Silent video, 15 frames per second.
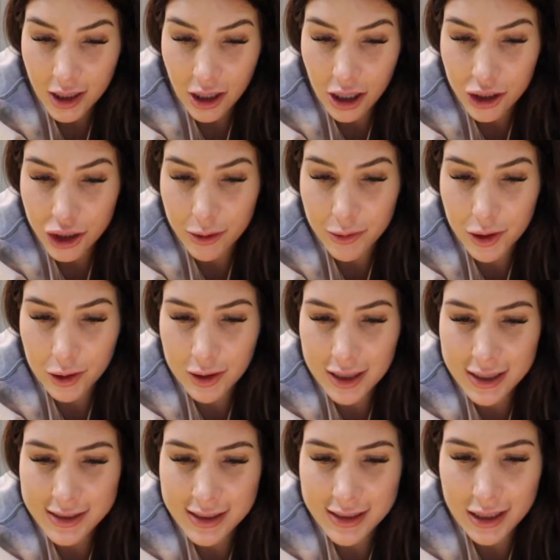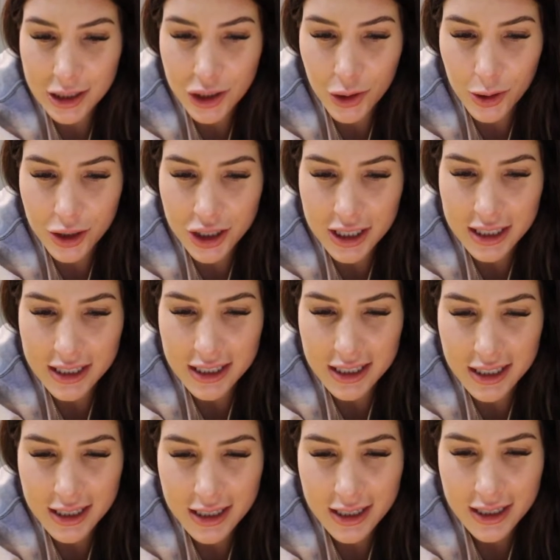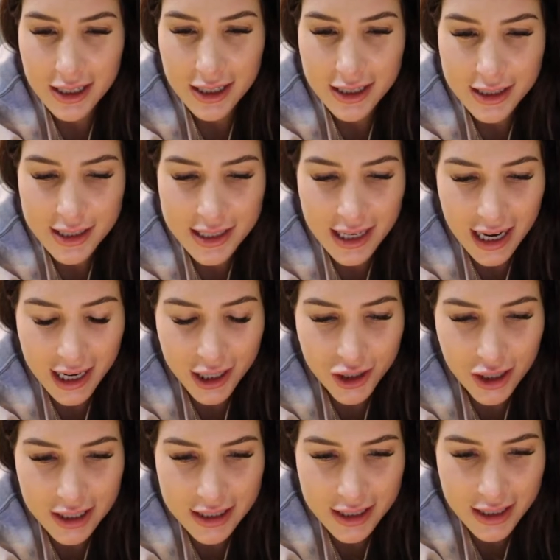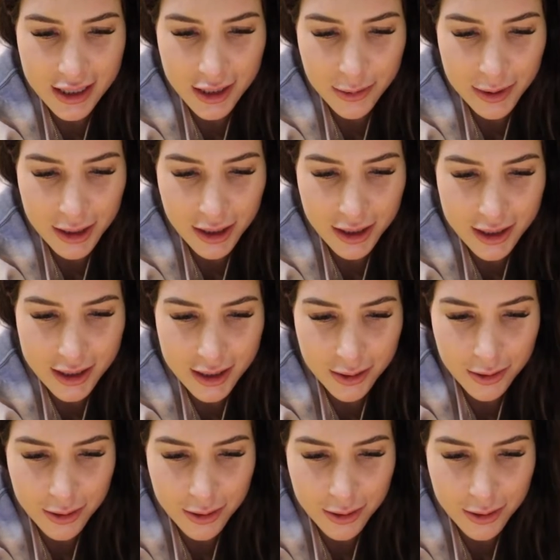costume, she also does these like Georgian sack dresses. Oh my god, that's so